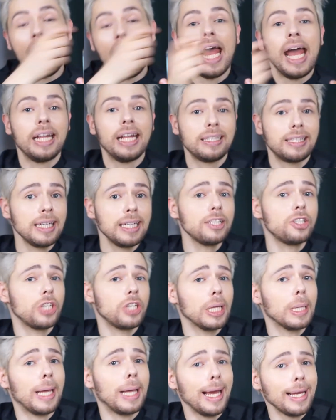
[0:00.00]
And since she
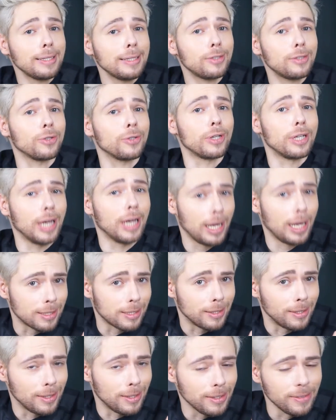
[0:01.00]
liked to
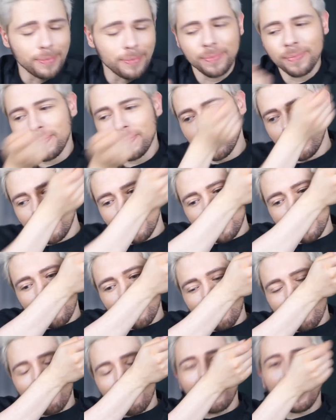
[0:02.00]
guzzle,
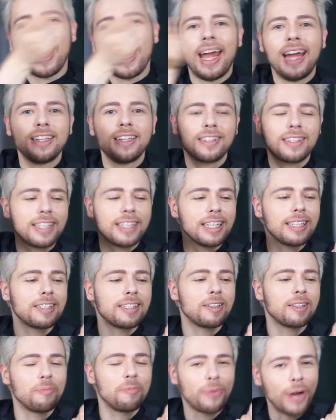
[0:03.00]
and since
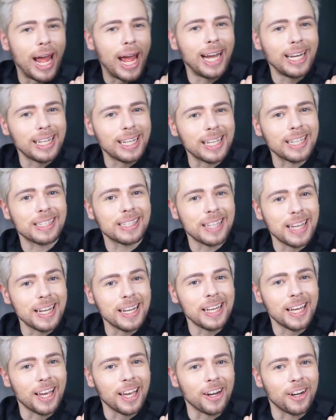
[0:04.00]
the brandy is in
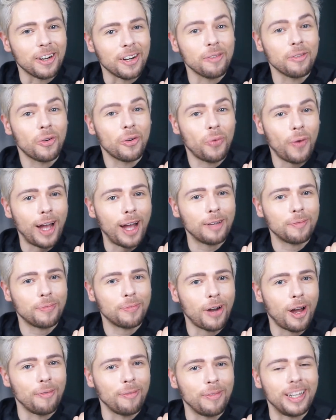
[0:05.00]
here, quite
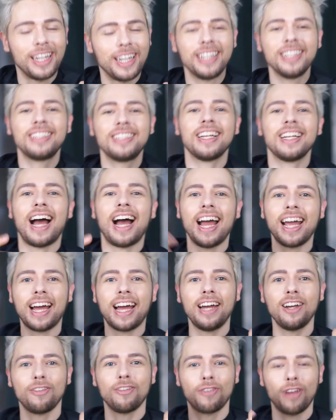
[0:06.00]
prominent, I
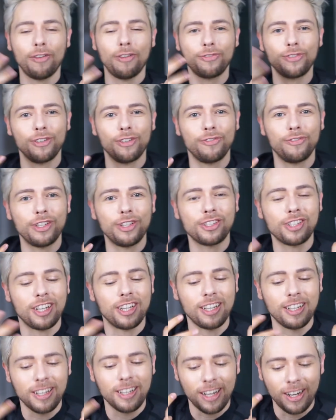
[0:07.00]
kind of love to
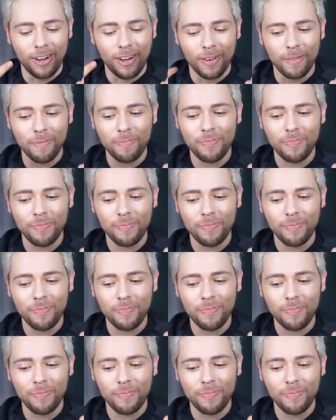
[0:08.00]
envision, you know,